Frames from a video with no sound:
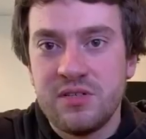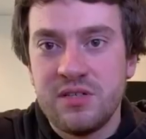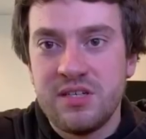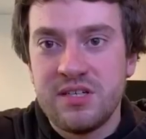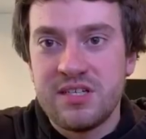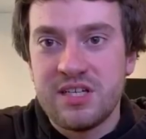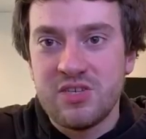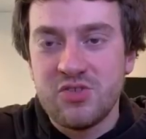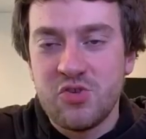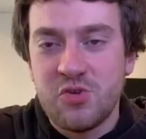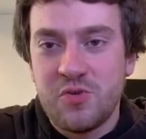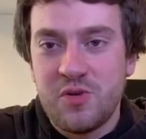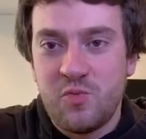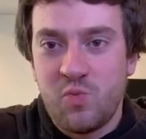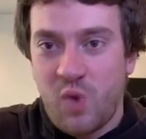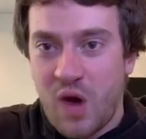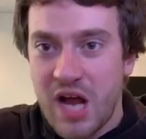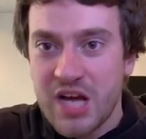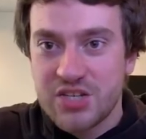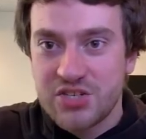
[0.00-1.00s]
It tells you to, it
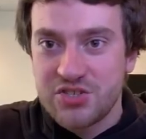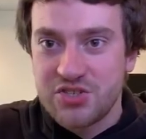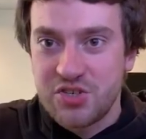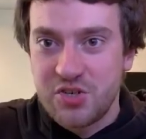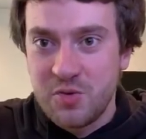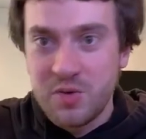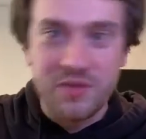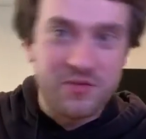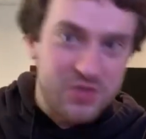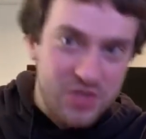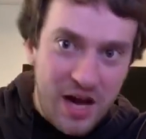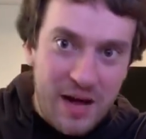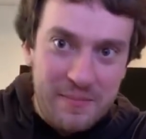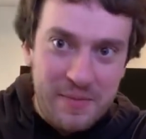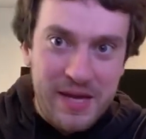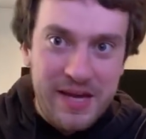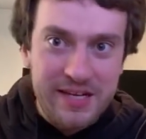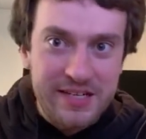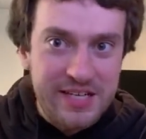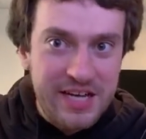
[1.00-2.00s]
watches you, and if you're not
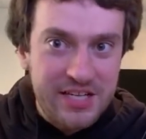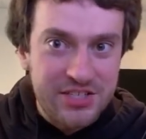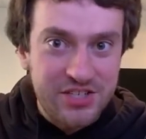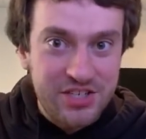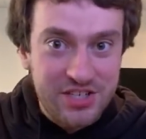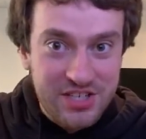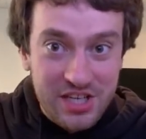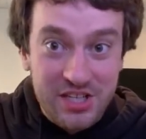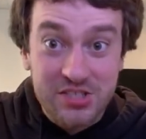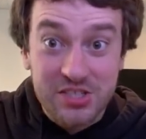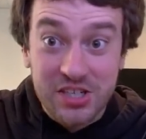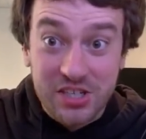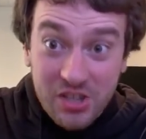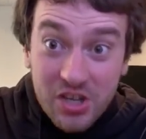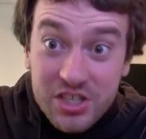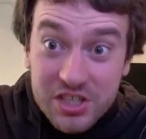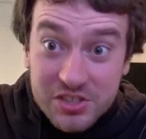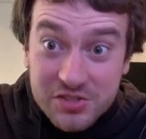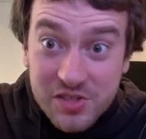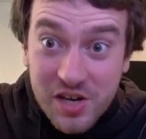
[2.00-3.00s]
paying attention, it tells you to
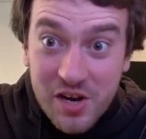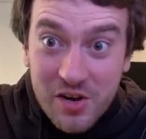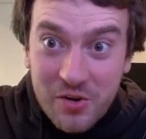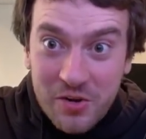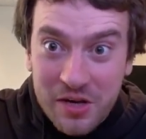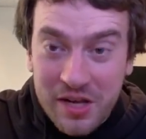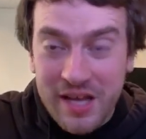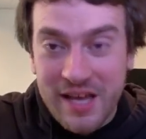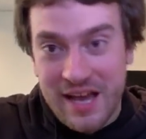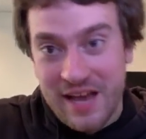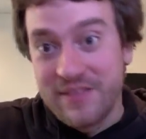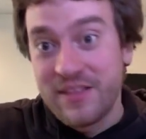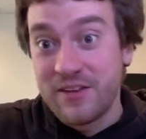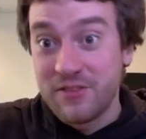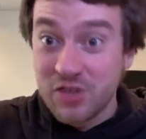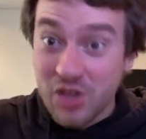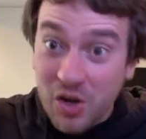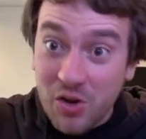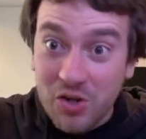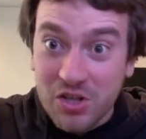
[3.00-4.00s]
look at the road. And then if
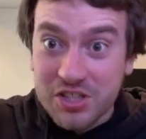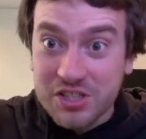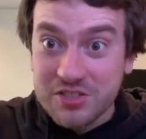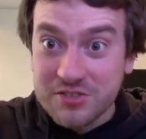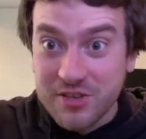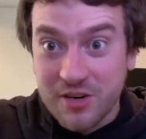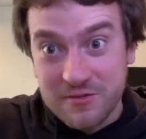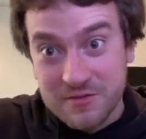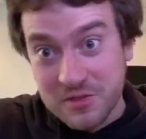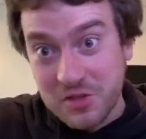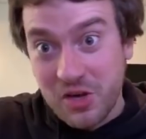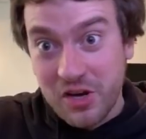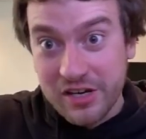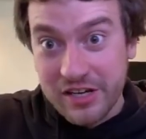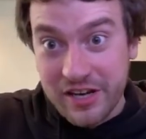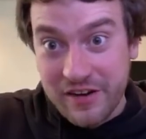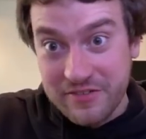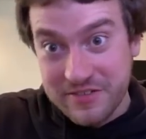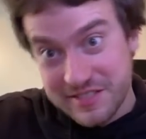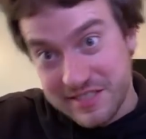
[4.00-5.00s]
you don't look at the road for long
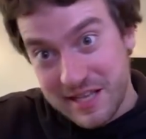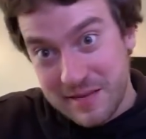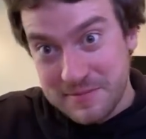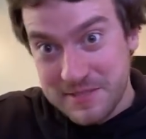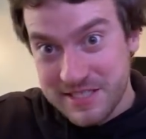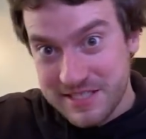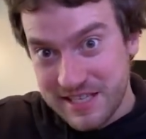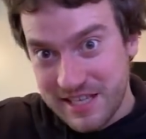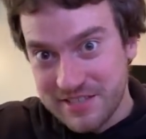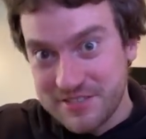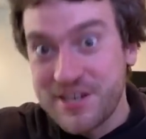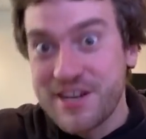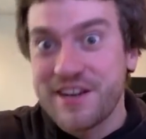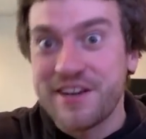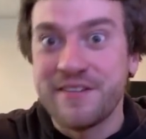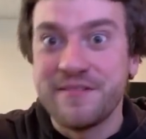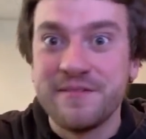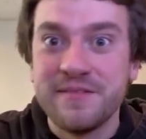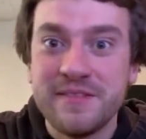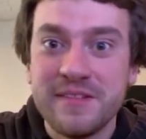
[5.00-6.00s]
enough, it stops accelerating.